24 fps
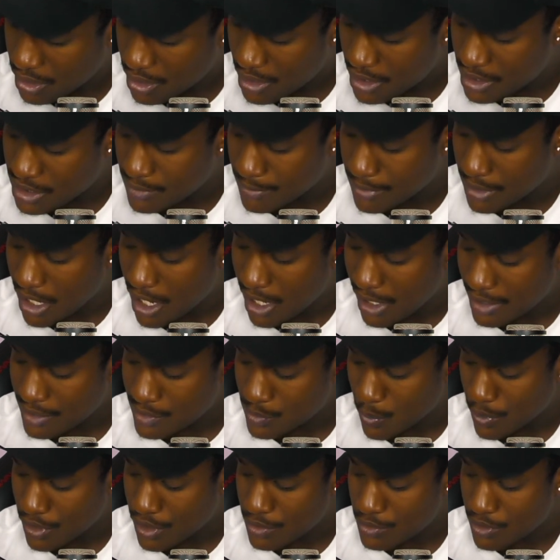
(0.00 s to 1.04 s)
To be honest,
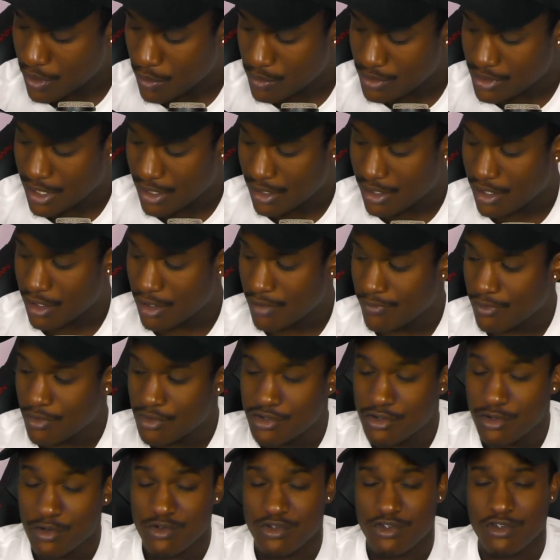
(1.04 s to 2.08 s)
when you don't take care of your
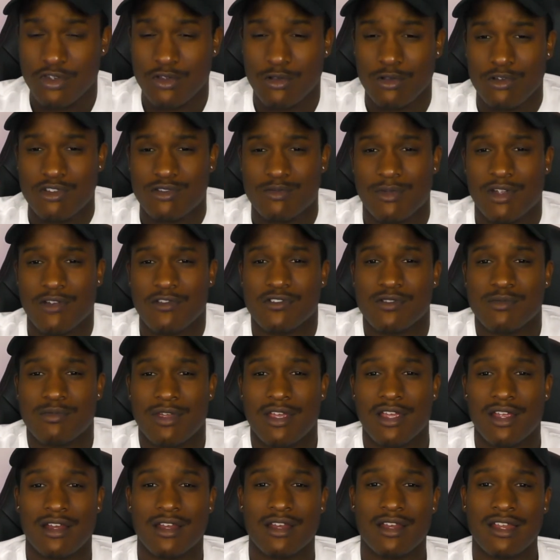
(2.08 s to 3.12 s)
children, you lose my
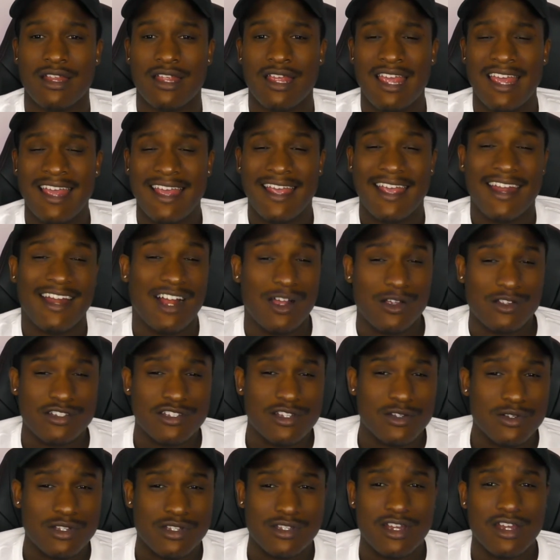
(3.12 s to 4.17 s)
respect. And I
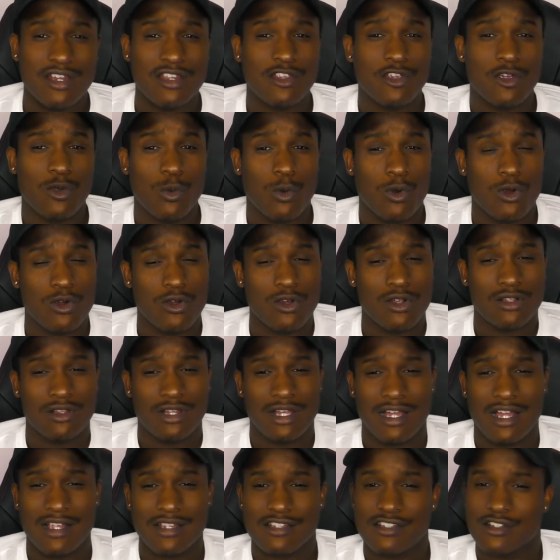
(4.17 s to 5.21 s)
still study your work.
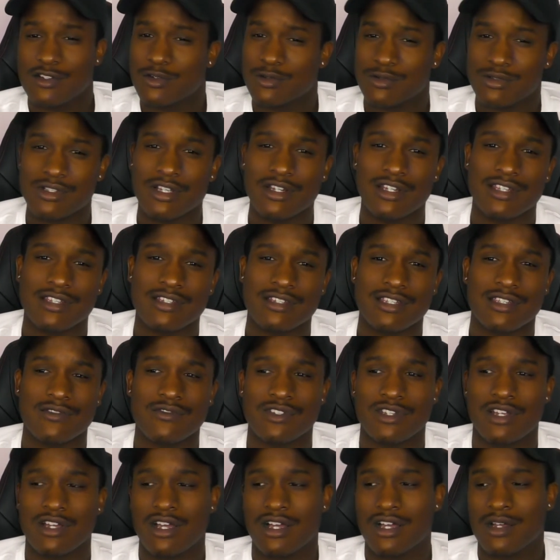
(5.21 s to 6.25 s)
Like, I still study Steve
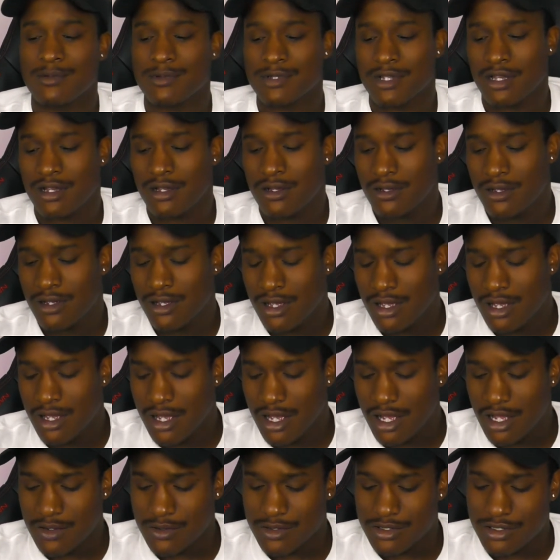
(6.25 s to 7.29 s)
Jobs.
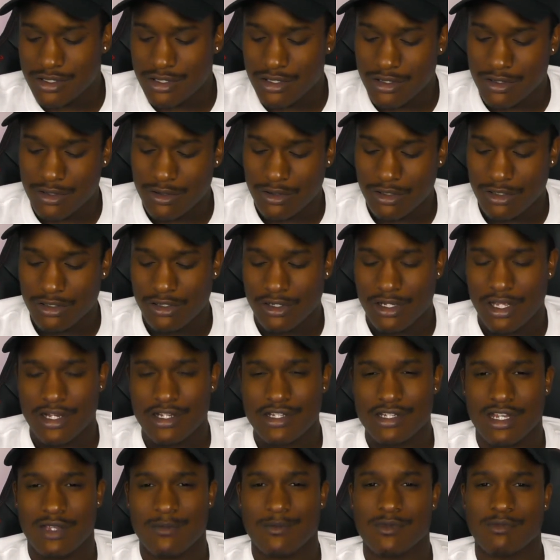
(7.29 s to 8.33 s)
I still look at
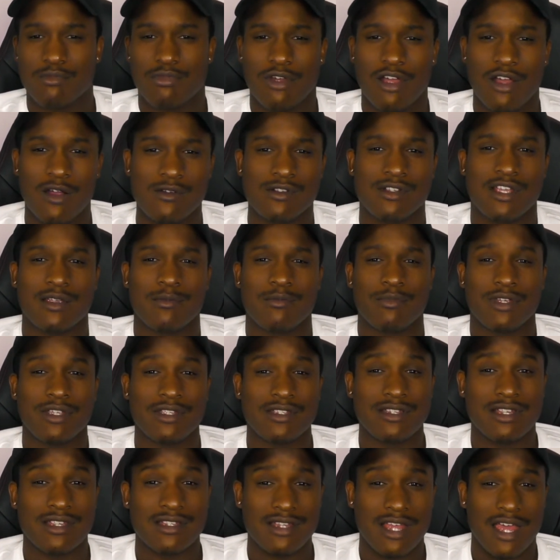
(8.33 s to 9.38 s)
James Brown's, like,
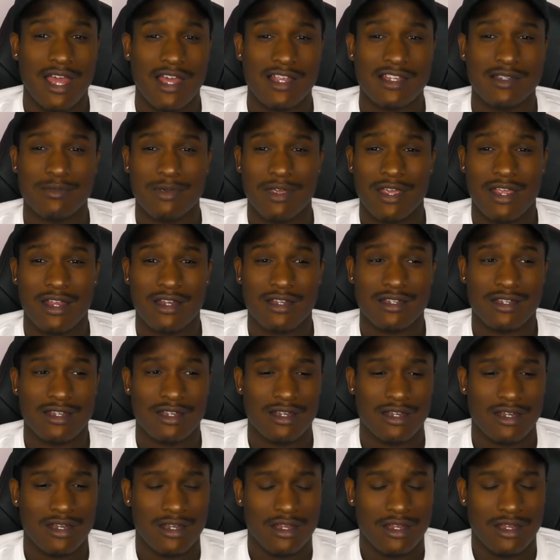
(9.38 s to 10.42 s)
business aspect and
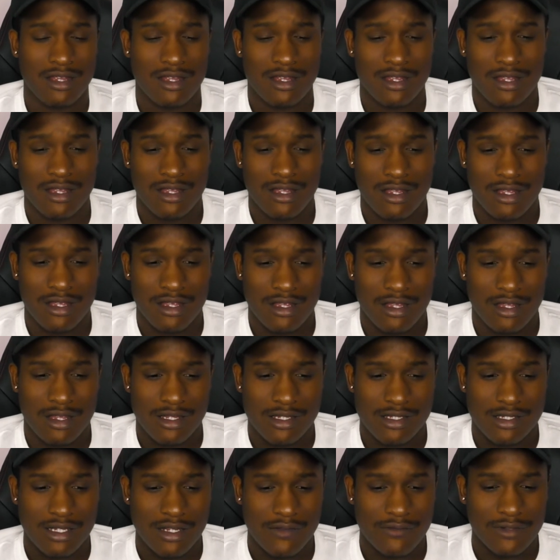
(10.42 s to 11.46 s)

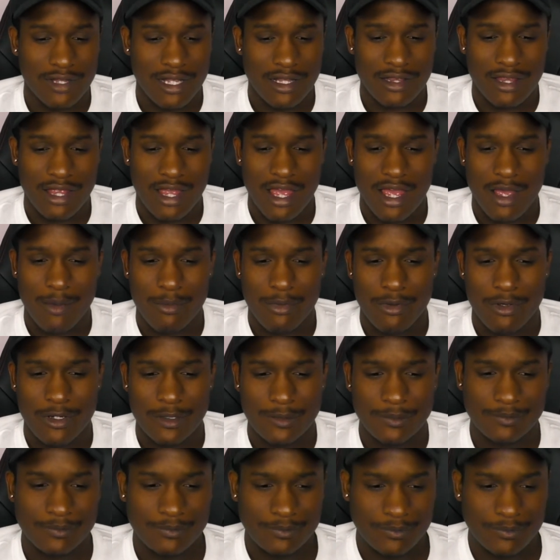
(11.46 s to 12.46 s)
stuff like that. But,